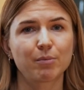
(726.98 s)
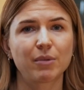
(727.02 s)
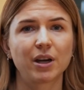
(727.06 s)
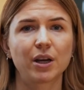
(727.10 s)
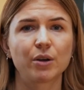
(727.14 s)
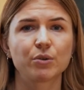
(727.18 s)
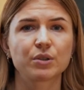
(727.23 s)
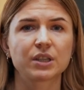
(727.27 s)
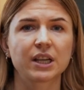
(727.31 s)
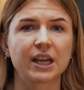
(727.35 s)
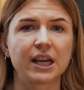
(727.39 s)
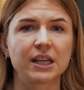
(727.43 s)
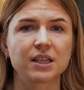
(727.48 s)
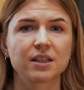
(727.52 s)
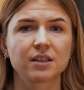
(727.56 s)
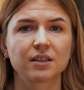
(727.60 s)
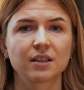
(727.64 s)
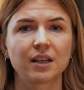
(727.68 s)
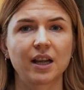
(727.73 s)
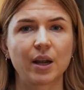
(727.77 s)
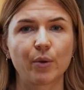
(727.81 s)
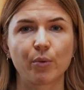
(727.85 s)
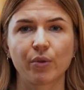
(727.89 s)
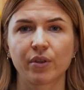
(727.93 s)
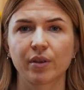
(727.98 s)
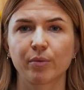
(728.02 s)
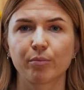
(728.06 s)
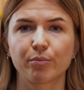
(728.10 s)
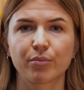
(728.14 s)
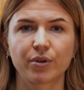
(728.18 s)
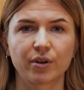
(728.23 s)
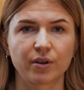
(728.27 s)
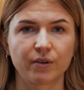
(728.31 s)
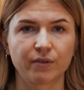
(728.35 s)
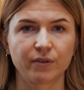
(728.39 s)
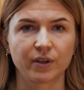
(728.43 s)
about getting everything
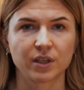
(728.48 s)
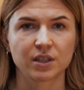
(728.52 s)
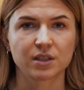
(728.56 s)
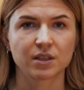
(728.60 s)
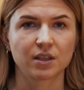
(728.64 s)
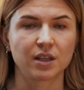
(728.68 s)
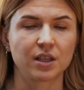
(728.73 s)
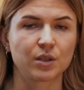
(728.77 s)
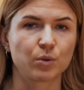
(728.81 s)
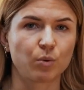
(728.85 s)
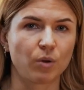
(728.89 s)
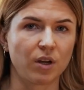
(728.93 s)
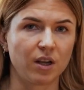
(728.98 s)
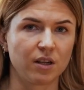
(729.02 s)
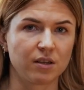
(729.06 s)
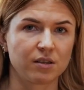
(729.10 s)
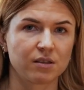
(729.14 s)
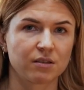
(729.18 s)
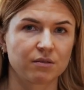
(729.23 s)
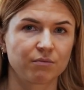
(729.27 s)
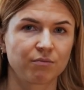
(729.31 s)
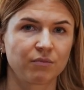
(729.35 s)
perfect at once.